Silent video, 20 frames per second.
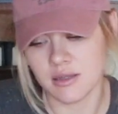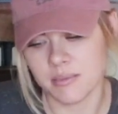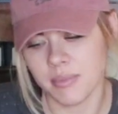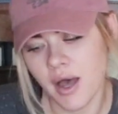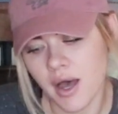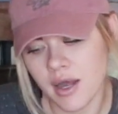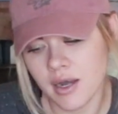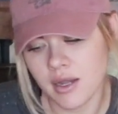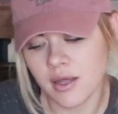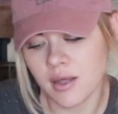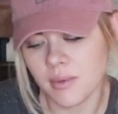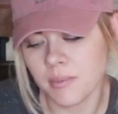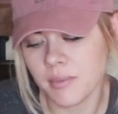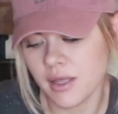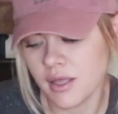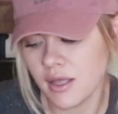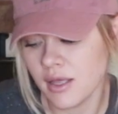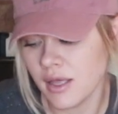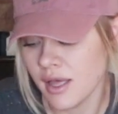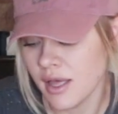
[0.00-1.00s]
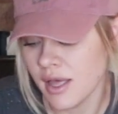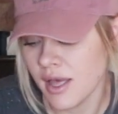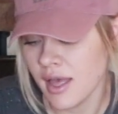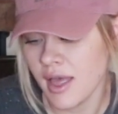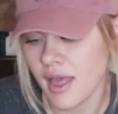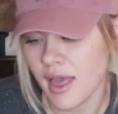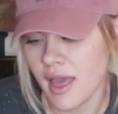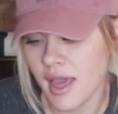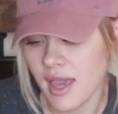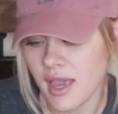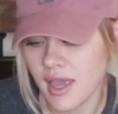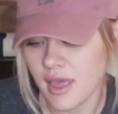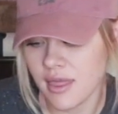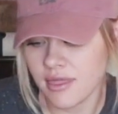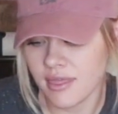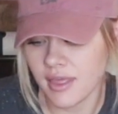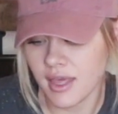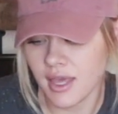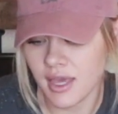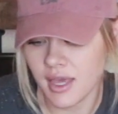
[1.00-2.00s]
the bottom.
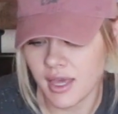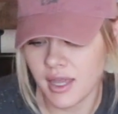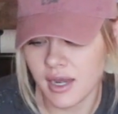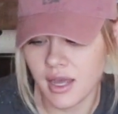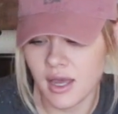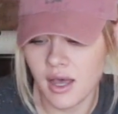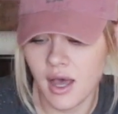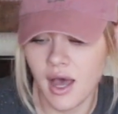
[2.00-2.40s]
And then